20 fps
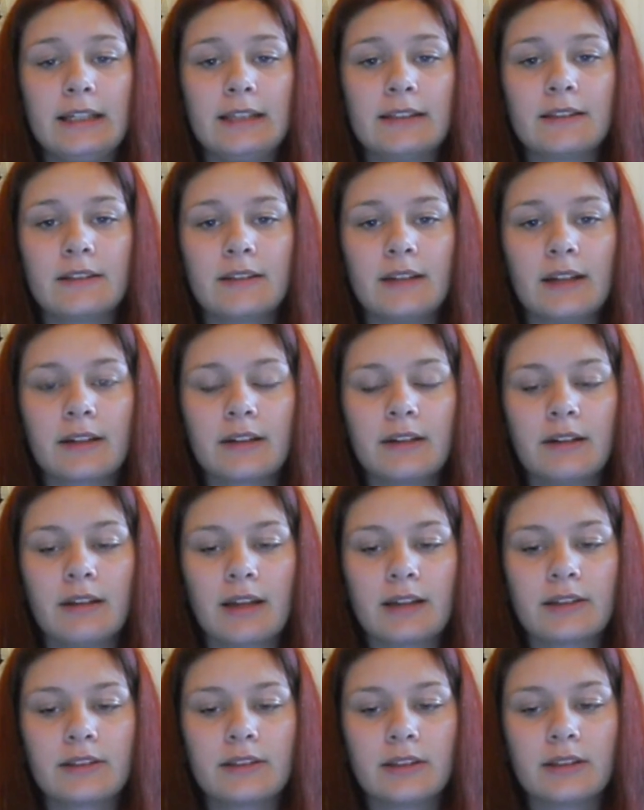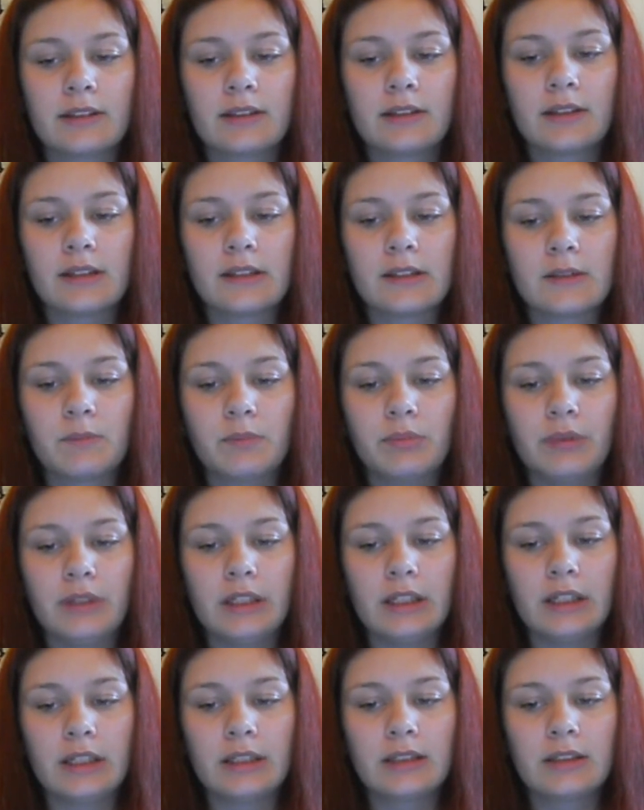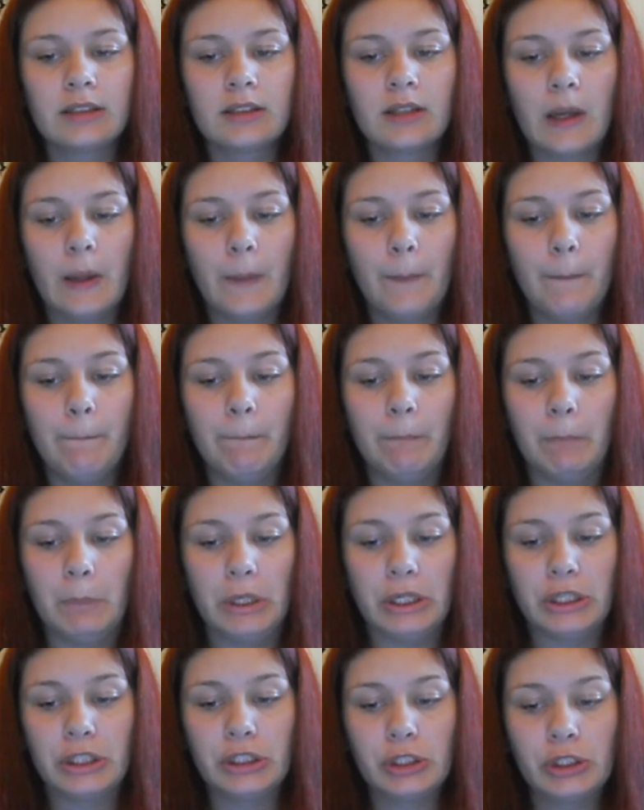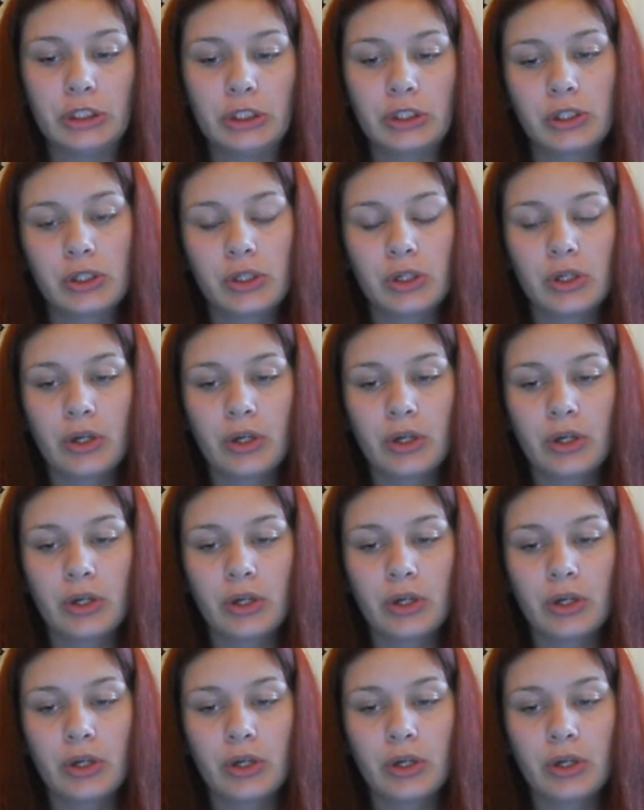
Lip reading: internet connection is being a bitch.